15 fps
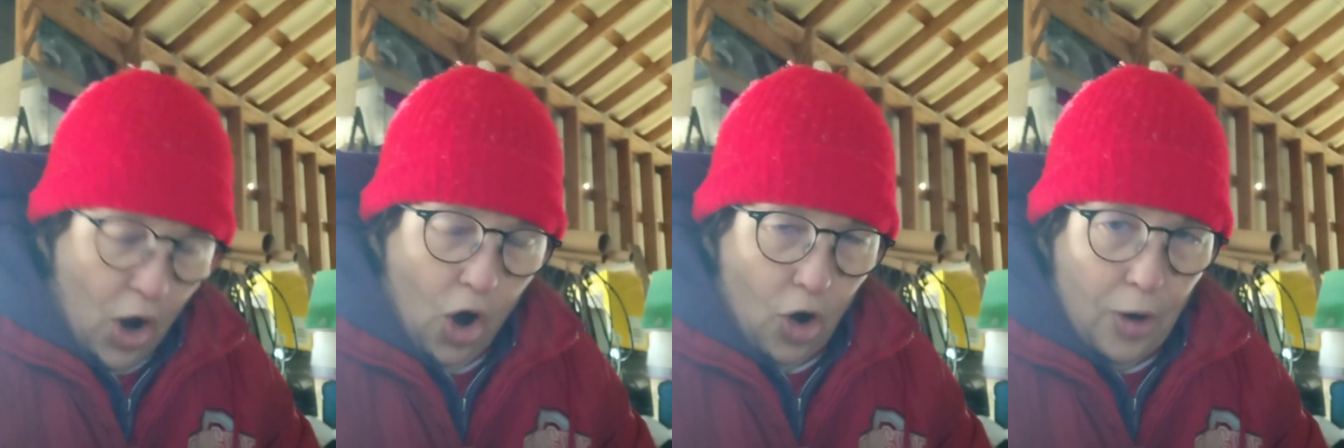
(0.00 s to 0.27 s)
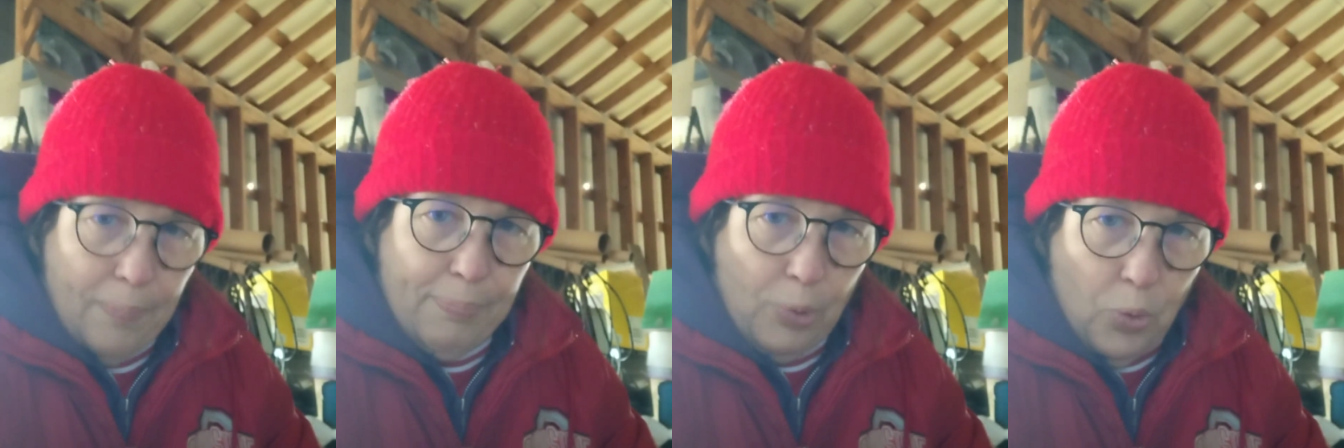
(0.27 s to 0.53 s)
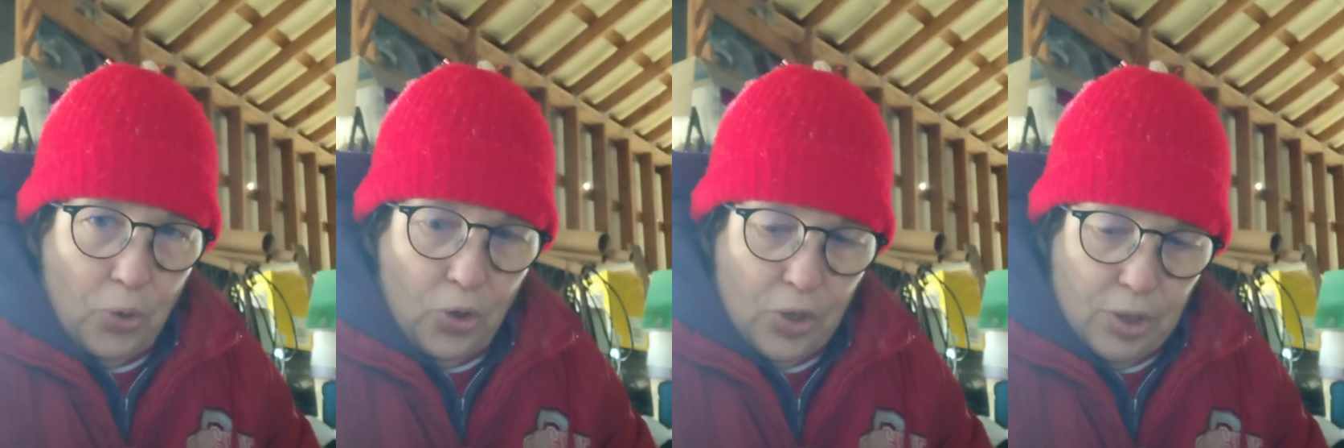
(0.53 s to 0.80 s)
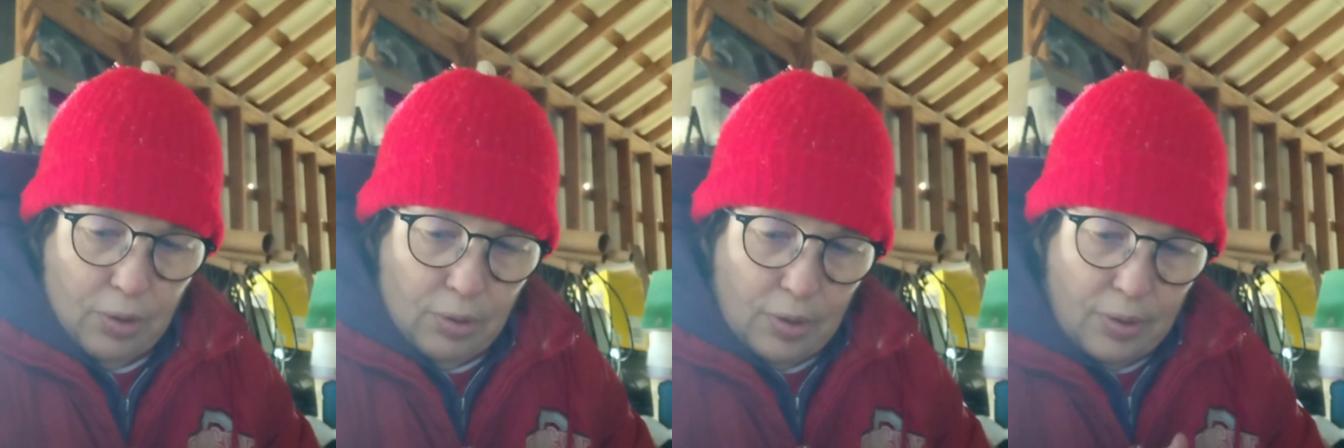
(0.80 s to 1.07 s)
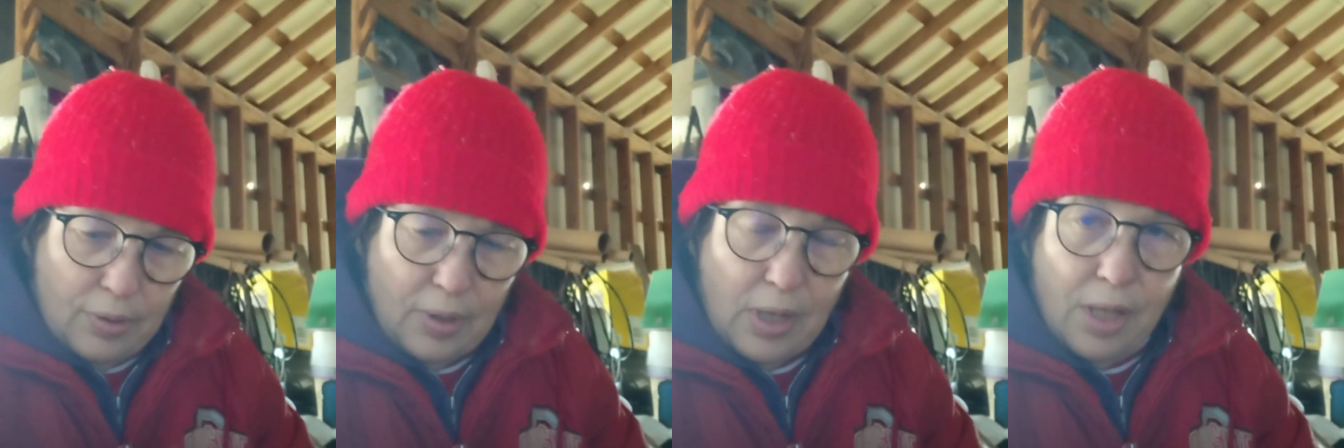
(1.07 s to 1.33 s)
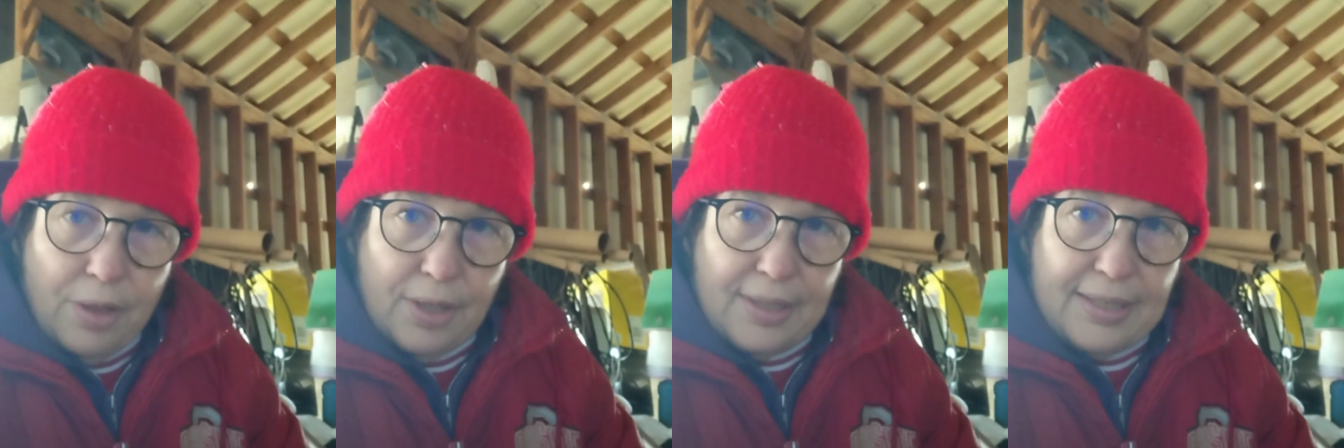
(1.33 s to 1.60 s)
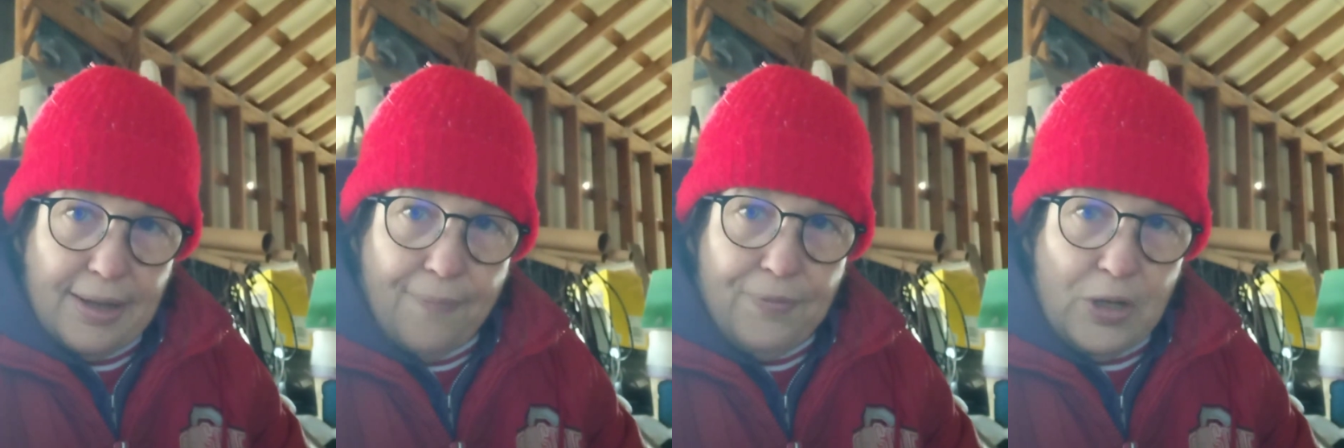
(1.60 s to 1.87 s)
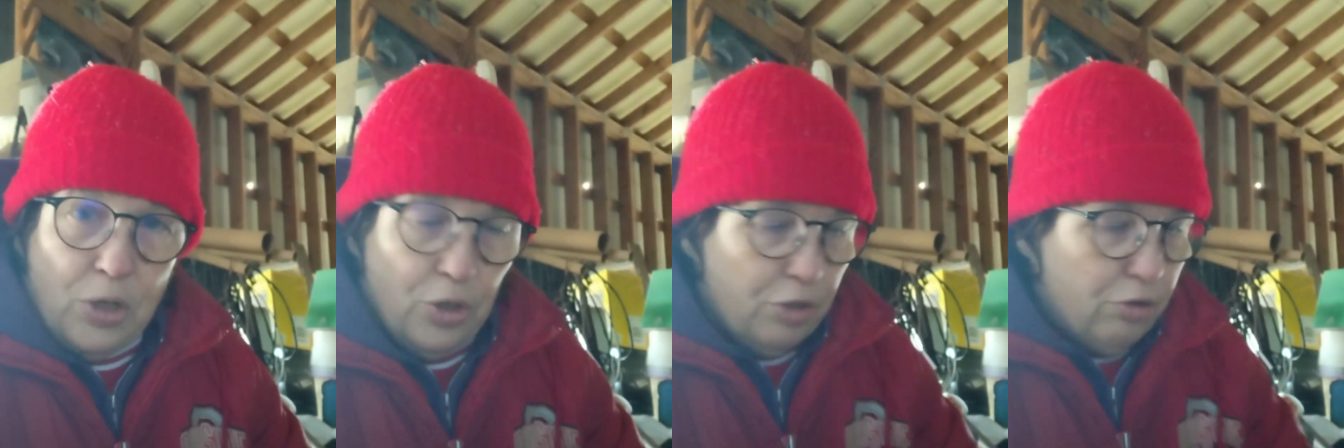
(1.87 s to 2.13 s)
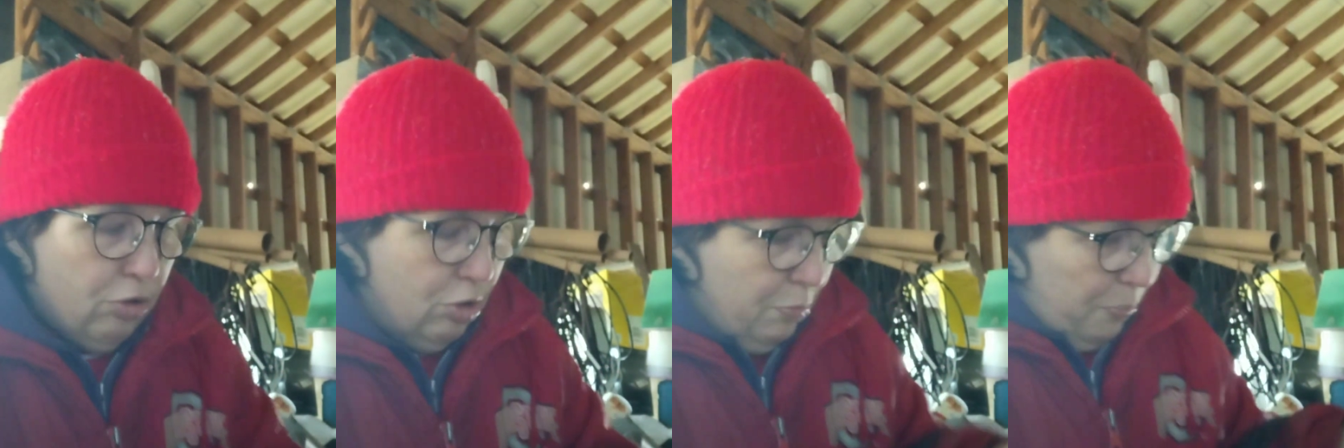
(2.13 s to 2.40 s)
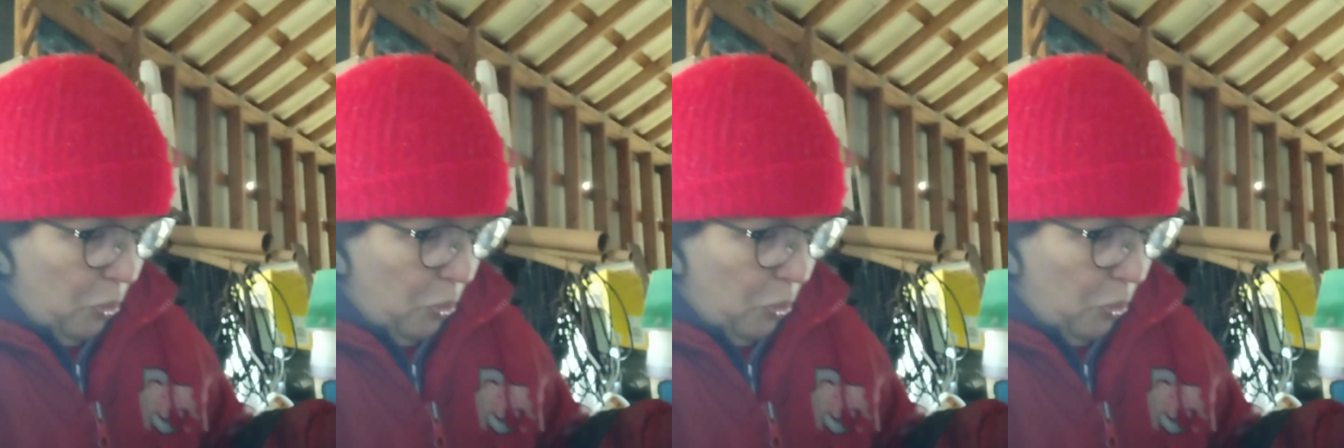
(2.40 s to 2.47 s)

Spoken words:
our board, the stuffing onto the